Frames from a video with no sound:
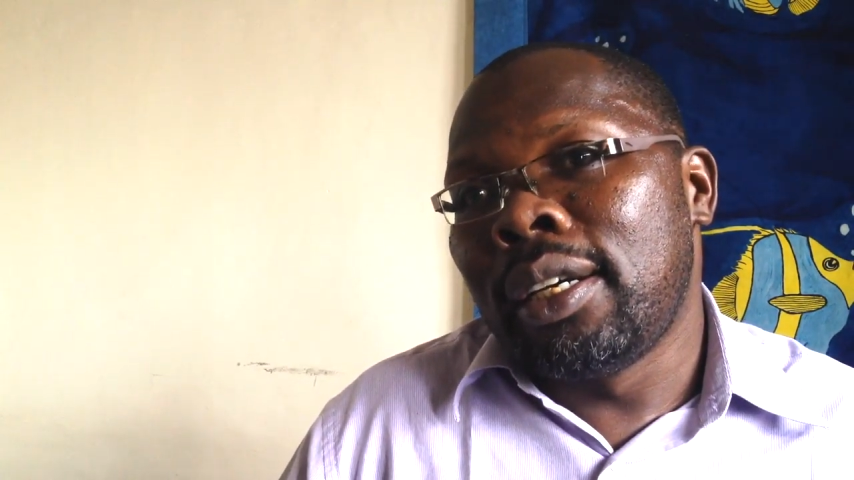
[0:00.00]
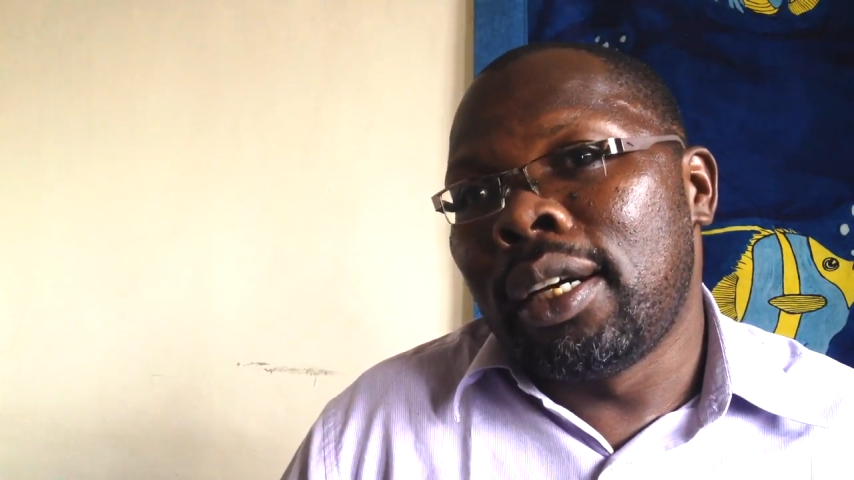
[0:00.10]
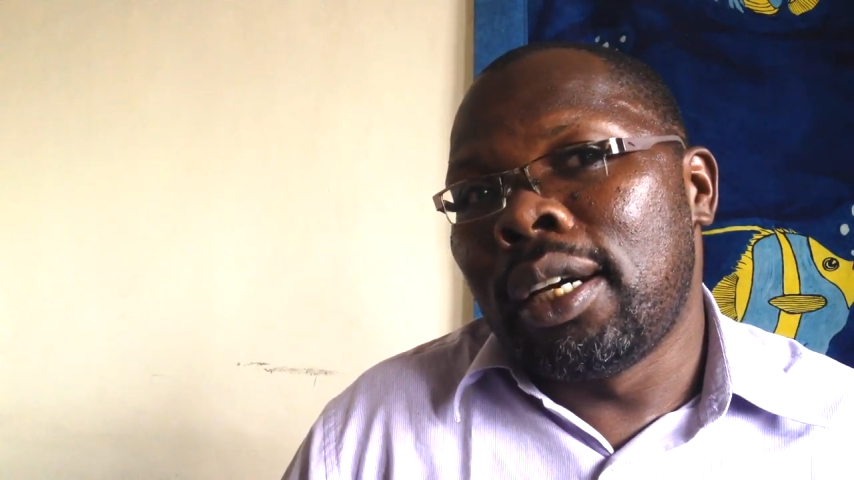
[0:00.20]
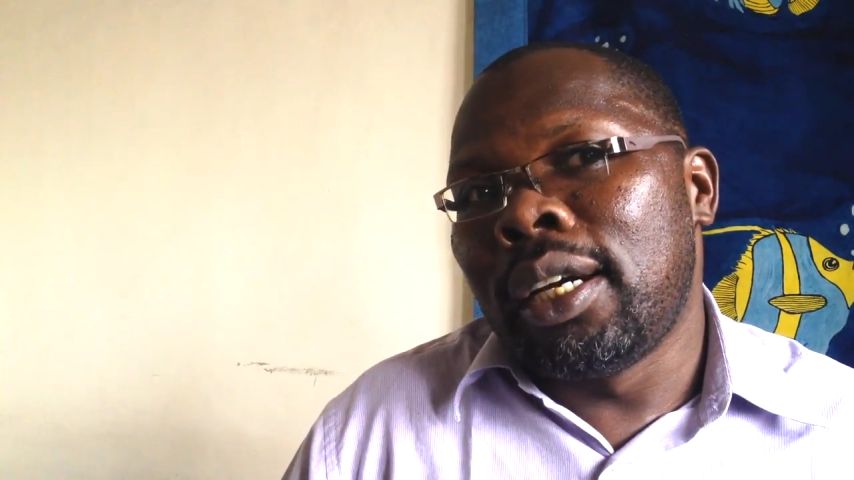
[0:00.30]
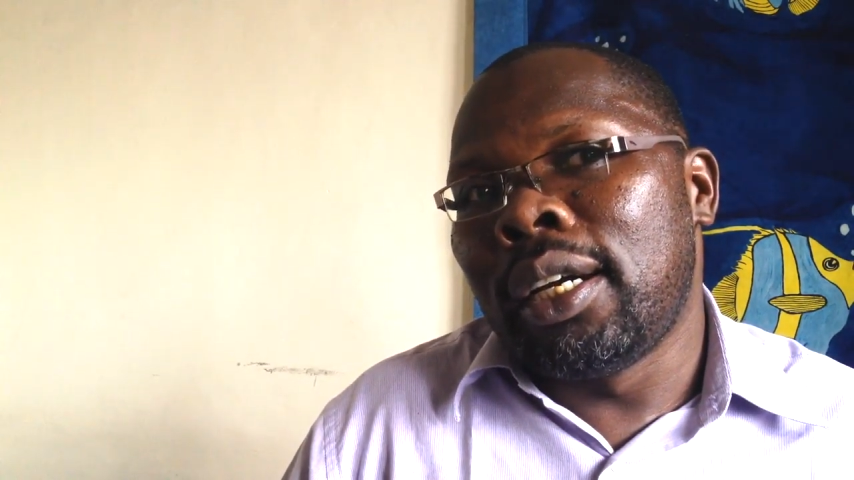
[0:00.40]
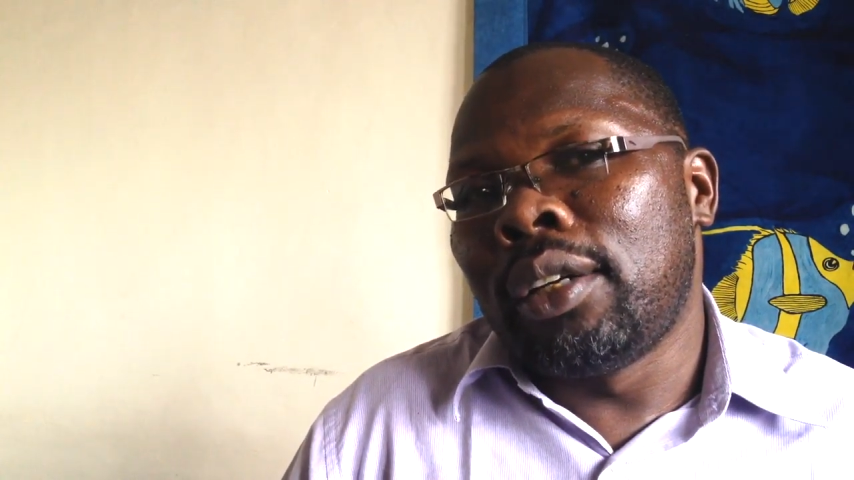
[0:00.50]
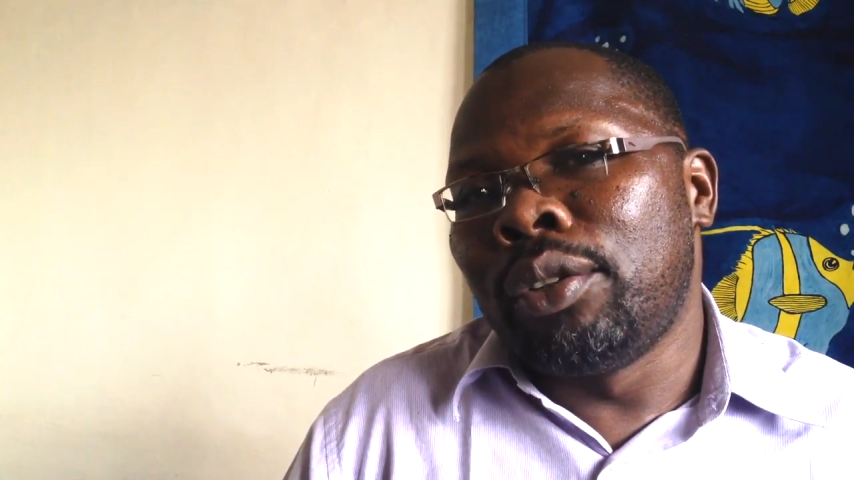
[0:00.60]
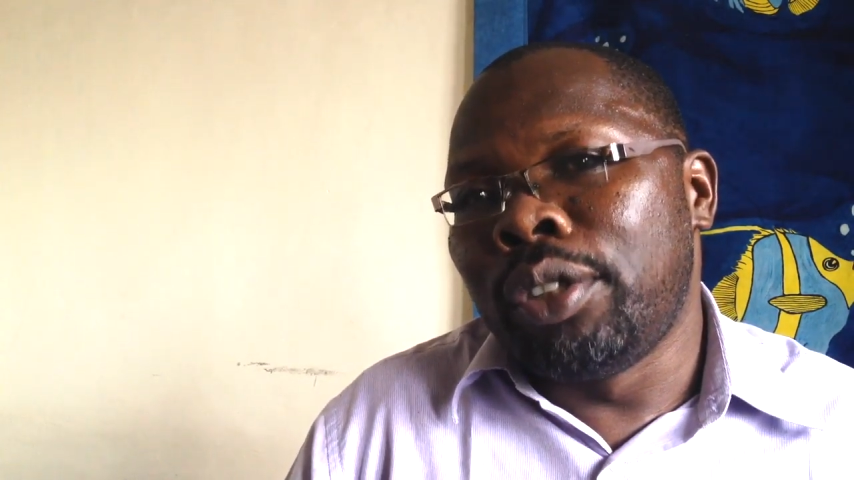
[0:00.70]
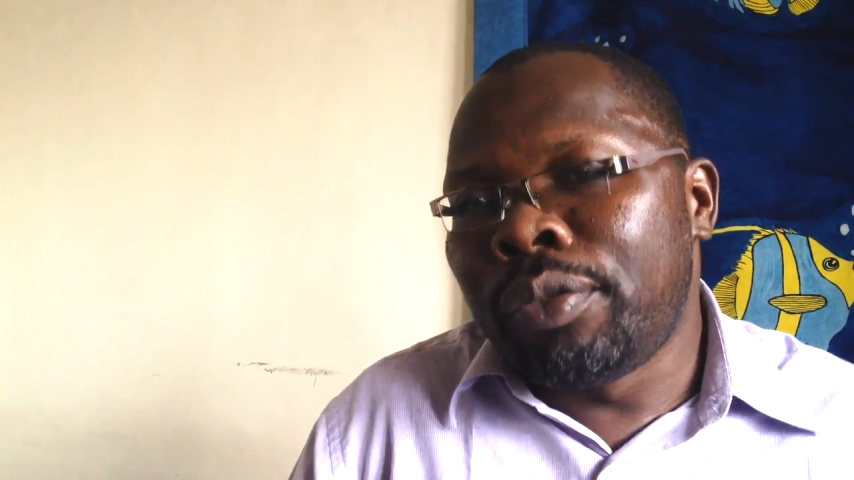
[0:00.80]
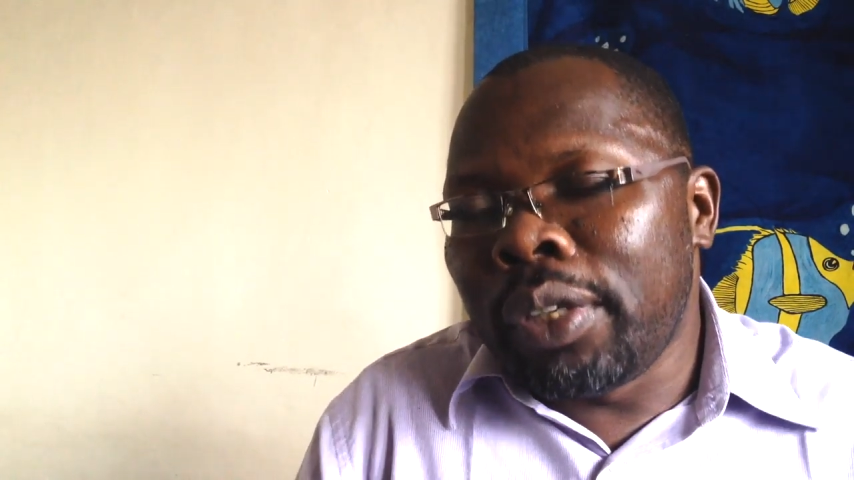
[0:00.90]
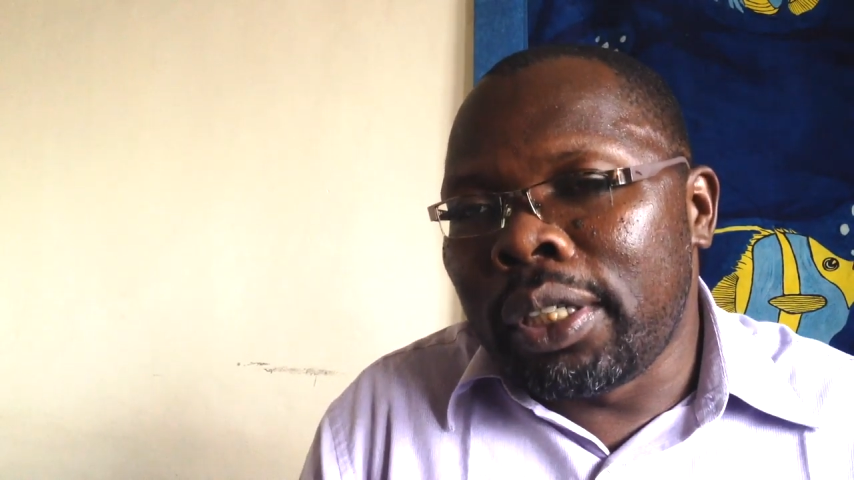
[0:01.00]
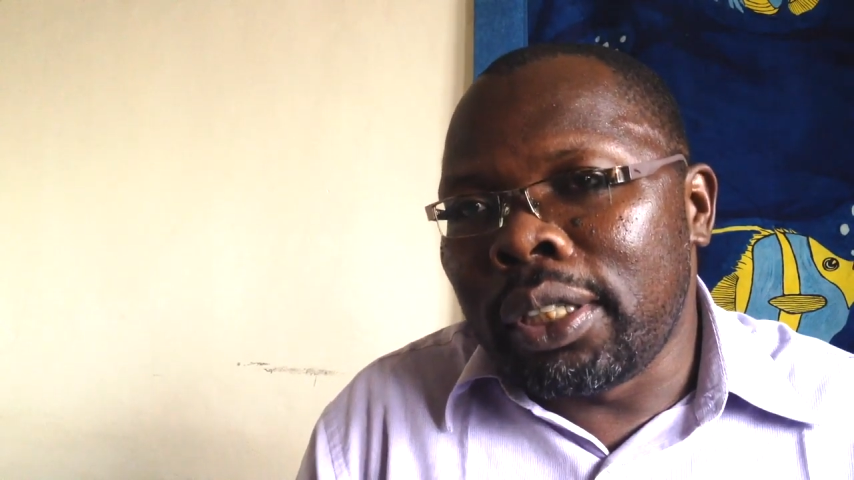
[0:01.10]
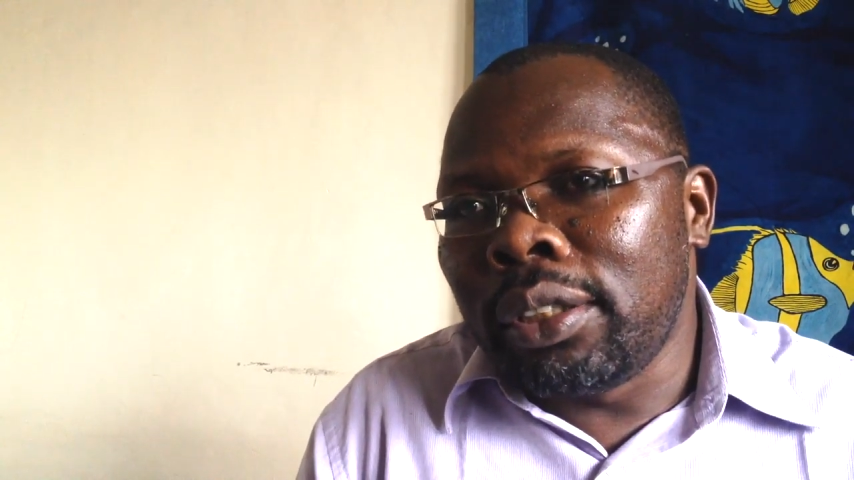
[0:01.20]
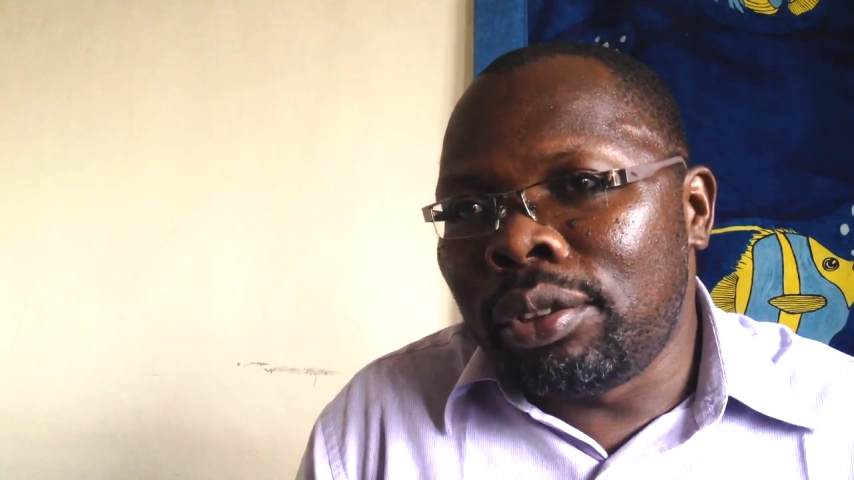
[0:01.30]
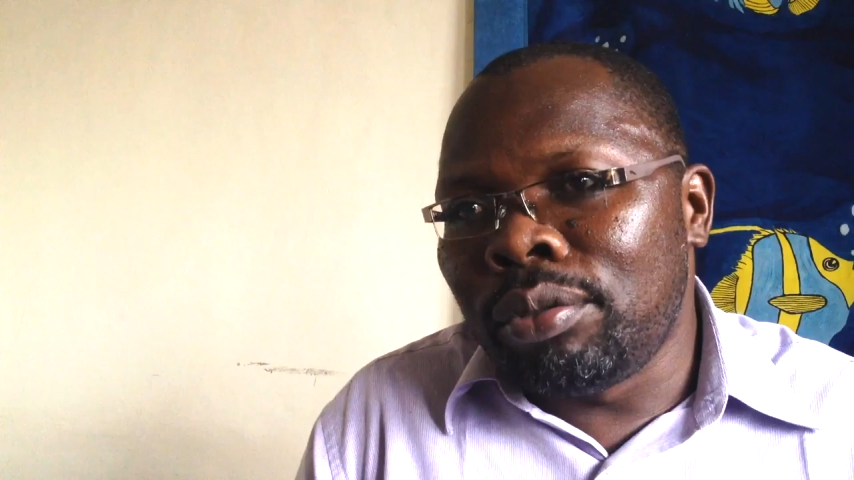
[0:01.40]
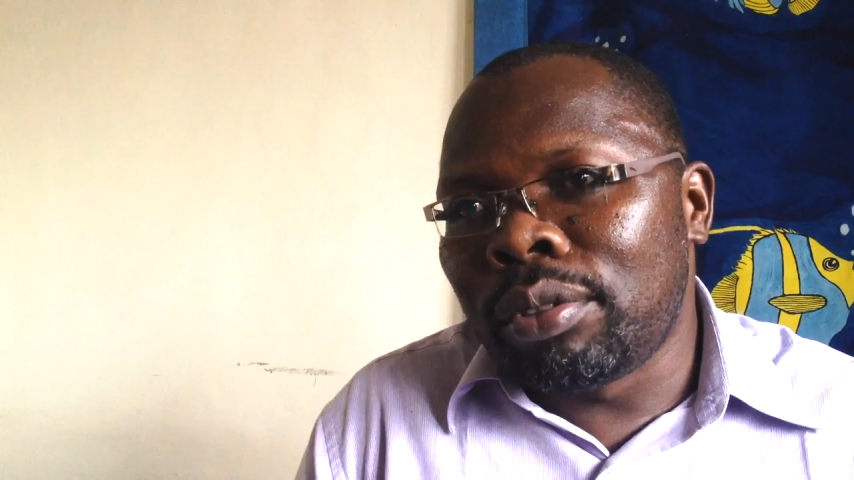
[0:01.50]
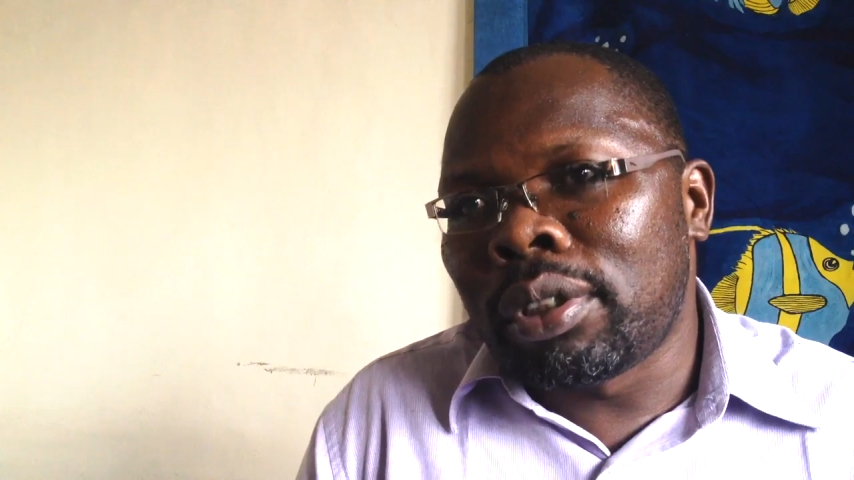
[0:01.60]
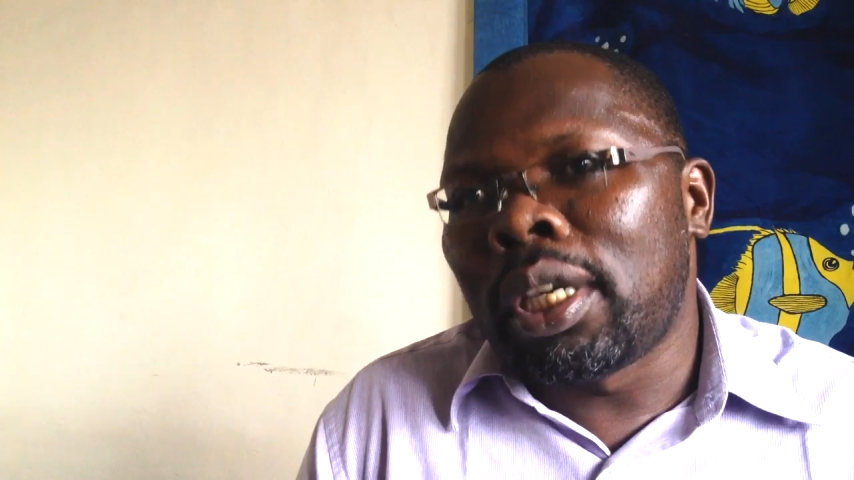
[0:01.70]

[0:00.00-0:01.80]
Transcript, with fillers: uh, on different issues,